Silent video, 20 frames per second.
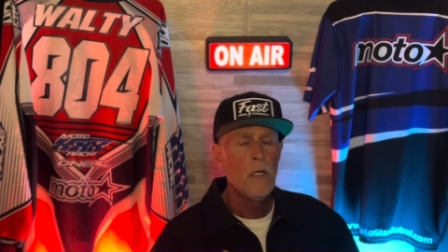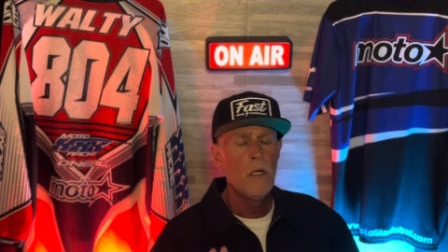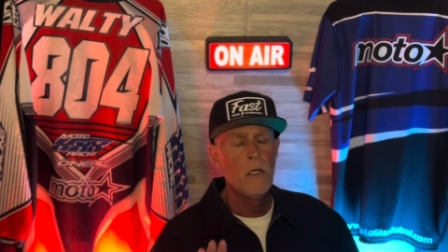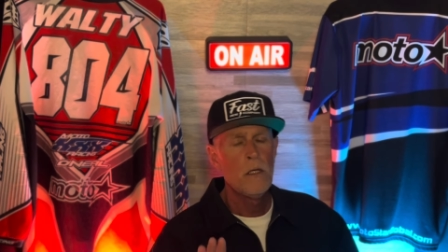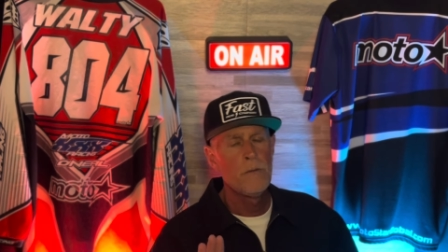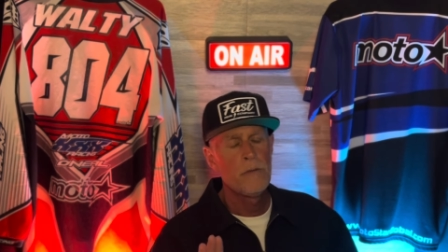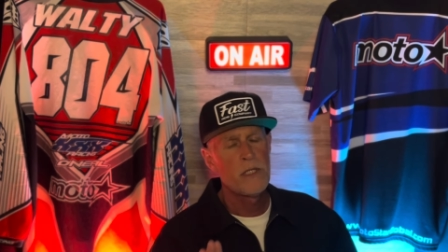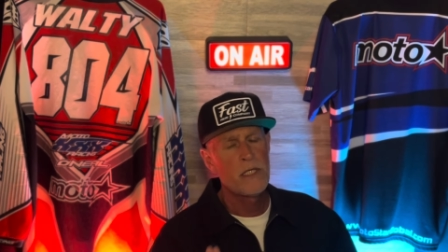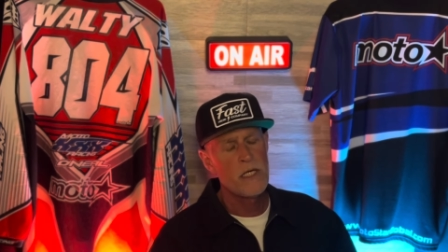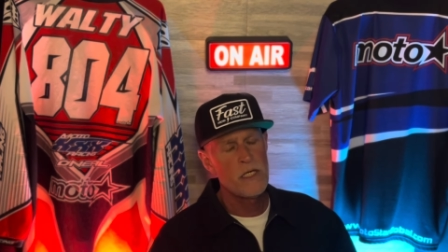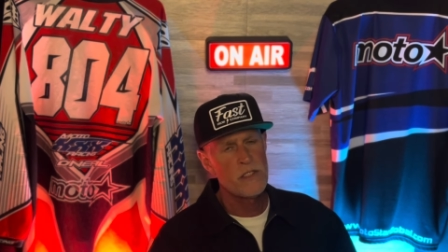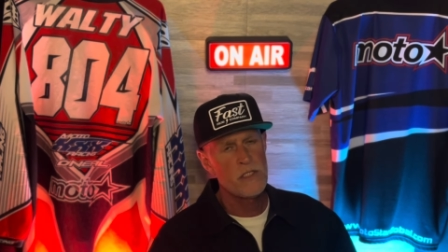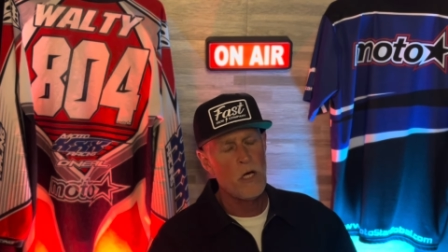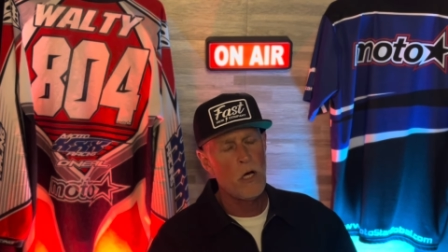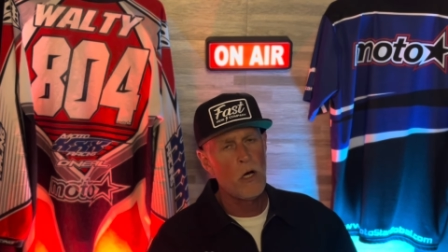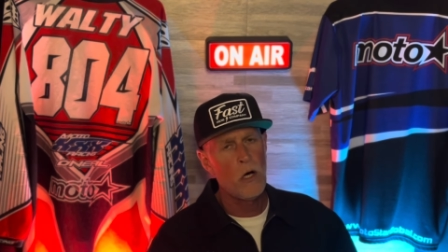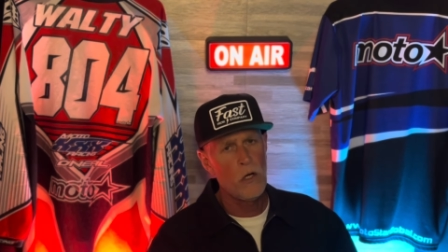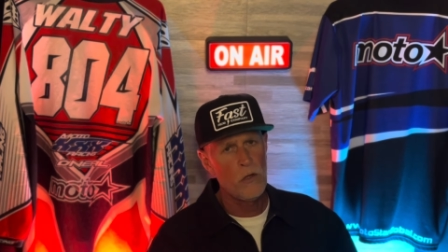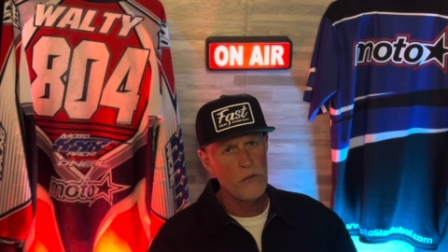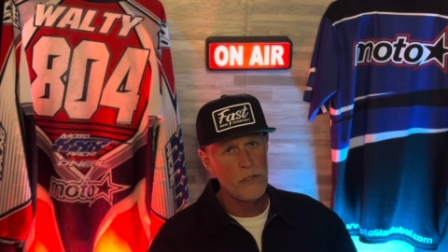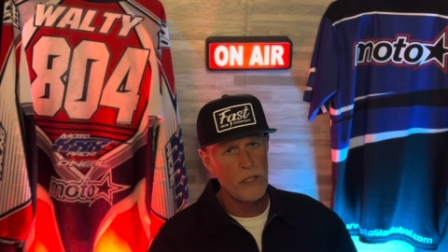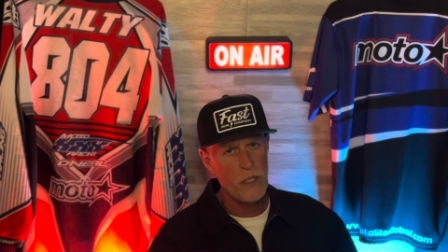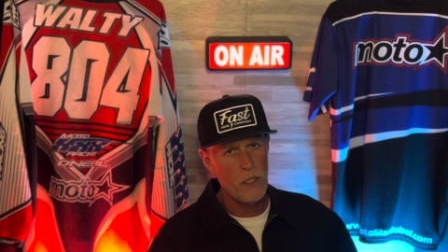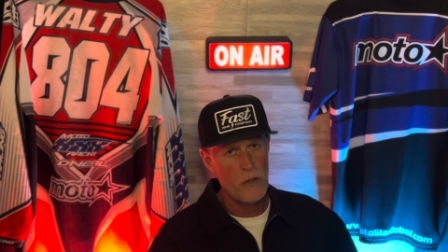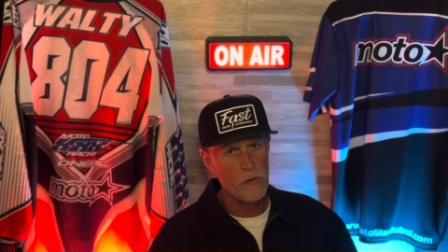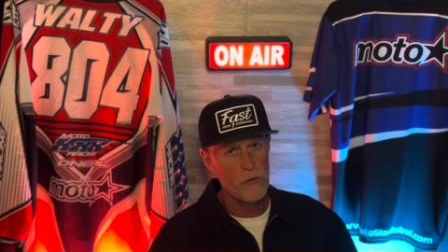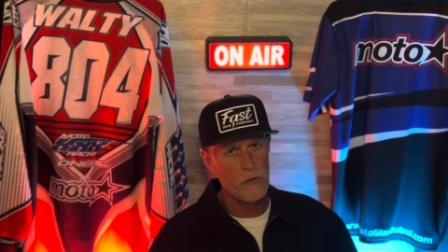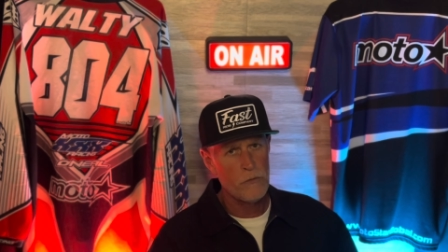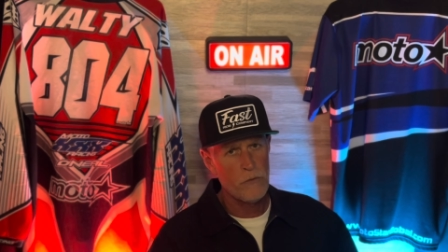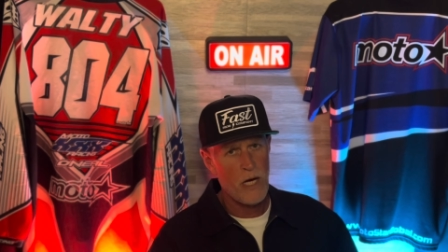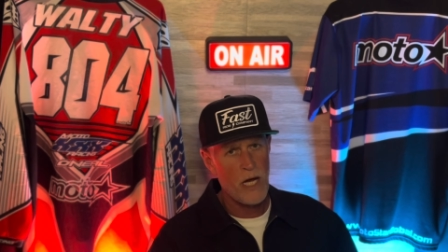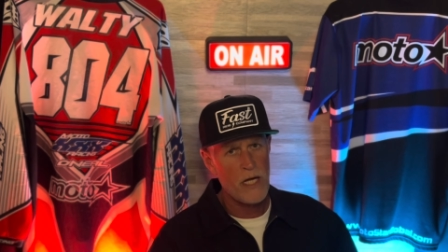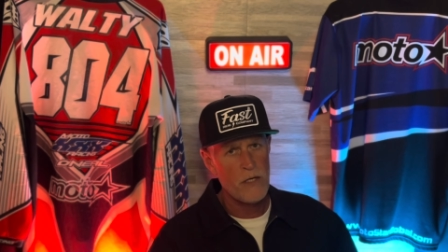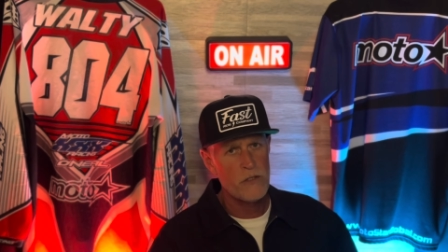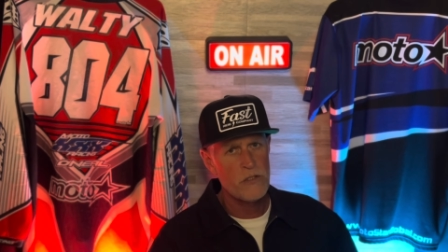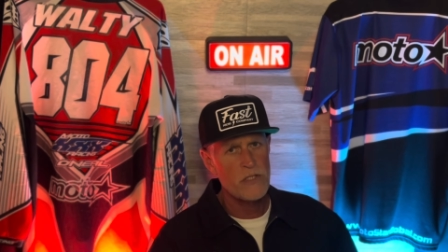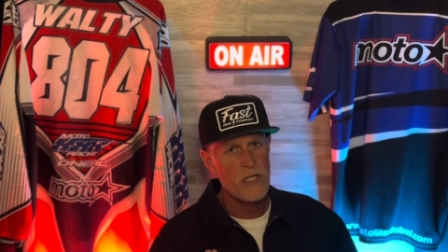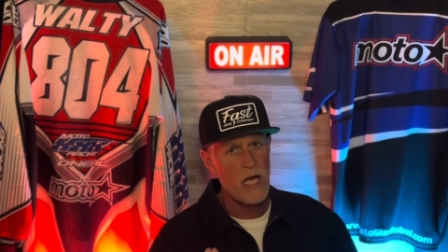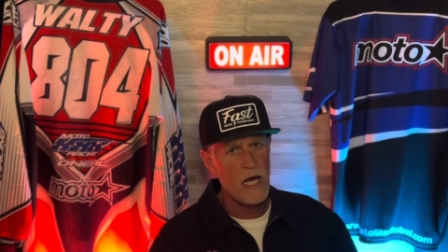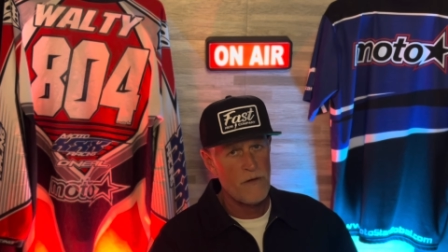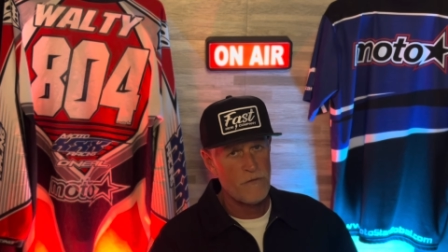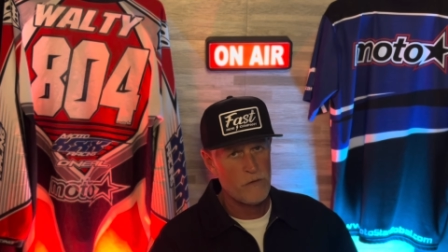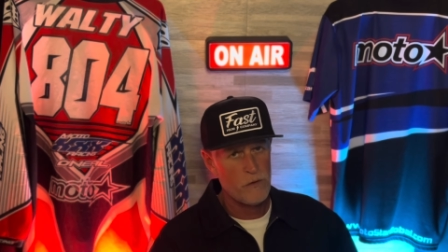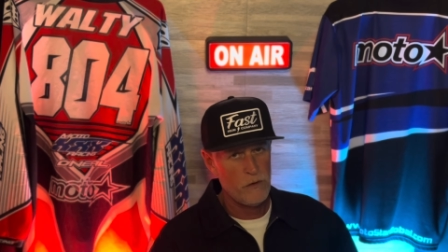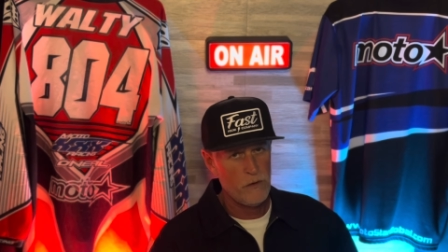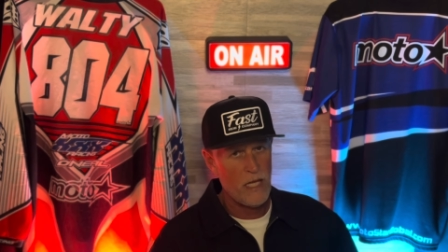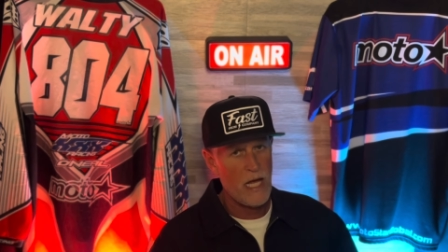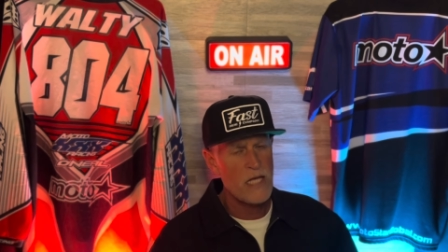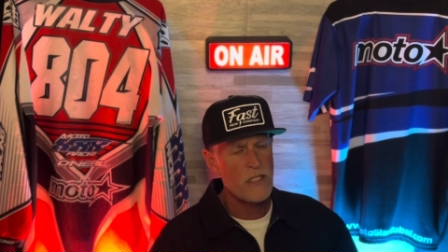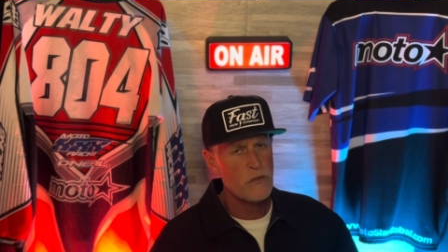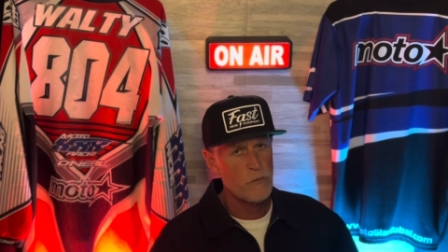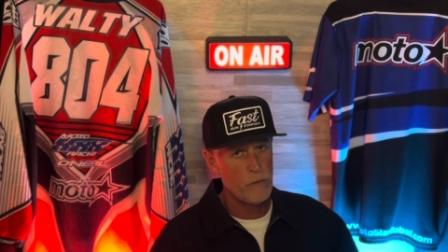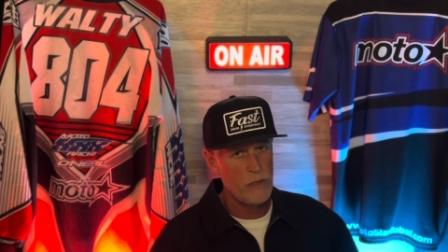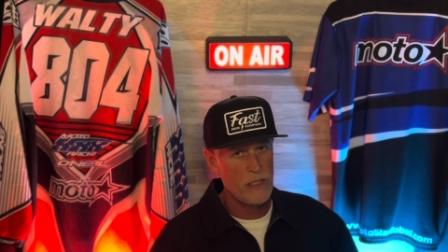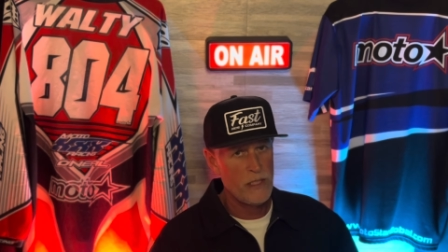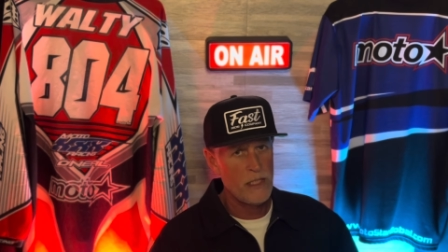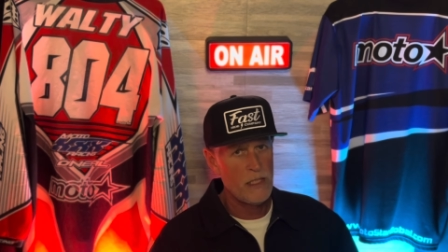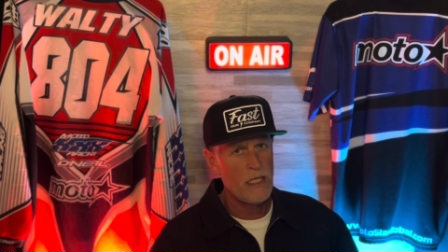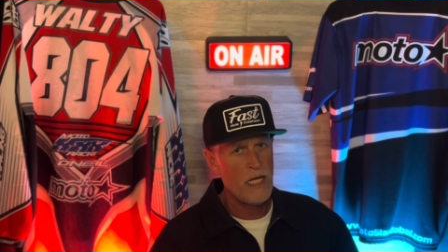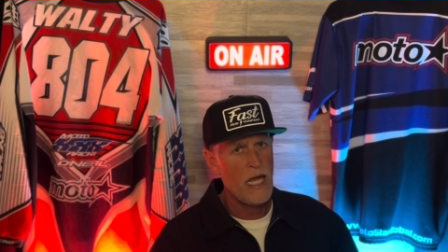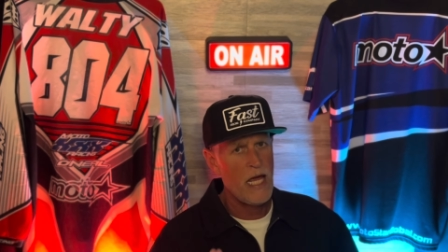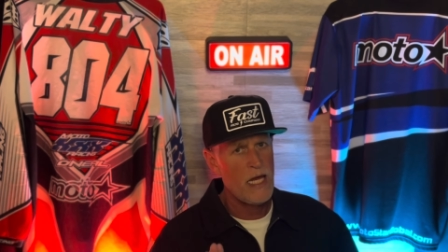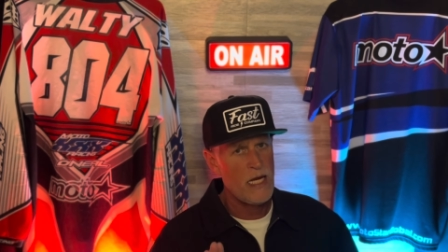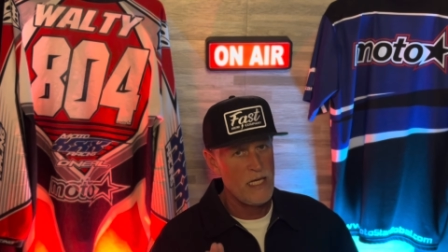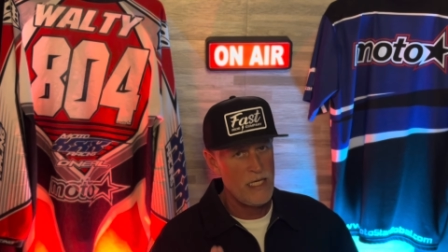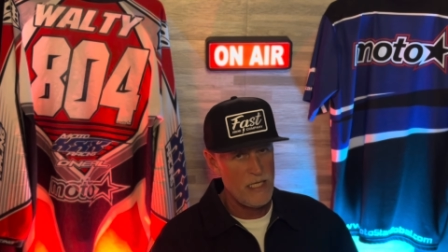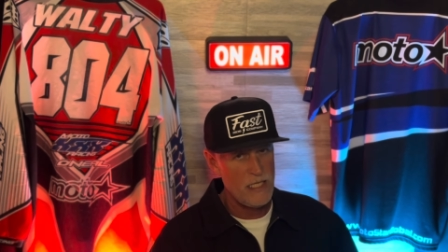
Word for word: Because all the other riders after last weekend at